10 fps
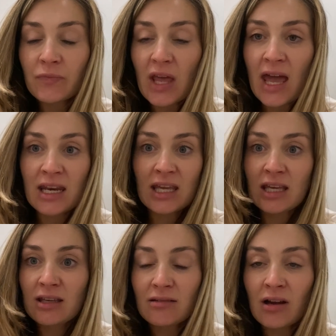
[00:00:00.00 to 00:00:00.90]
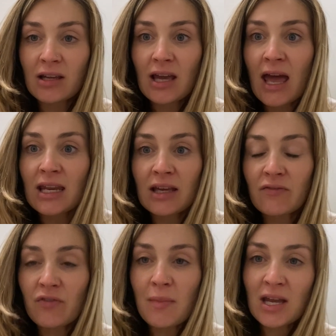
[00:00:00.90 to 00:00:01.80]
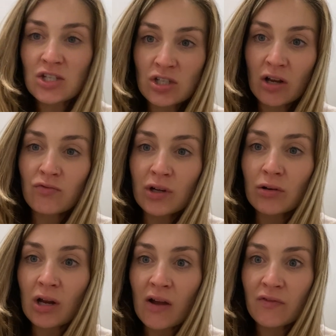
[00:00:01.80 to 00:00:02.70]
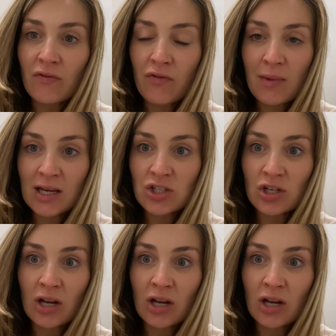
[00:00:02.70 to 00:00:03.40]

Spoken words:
any information, like real life information.